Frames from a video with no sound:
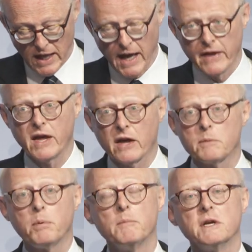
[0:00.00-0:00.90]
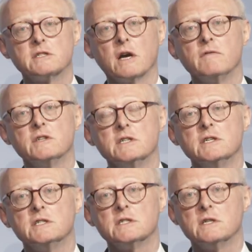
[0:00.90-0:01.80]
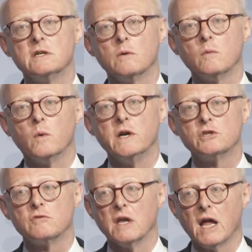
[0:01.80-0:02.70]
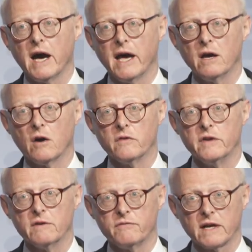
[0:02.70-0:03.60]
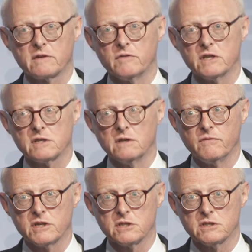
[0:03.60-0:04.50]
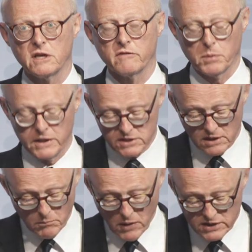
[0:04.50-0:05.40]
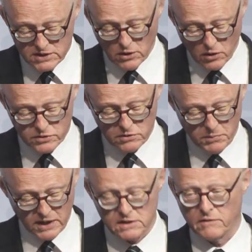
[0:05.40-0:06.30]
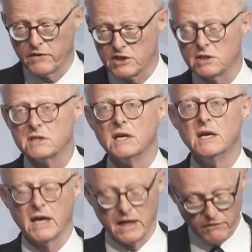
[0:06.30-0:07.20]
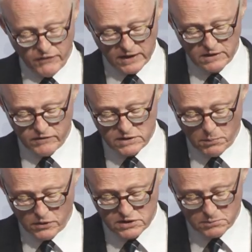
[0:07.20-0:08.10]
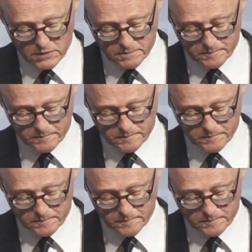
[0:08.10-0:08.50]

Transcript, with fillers: And the other public services which rely on the effectiveness and efficiency of policing must also be as efficient and effective as possible.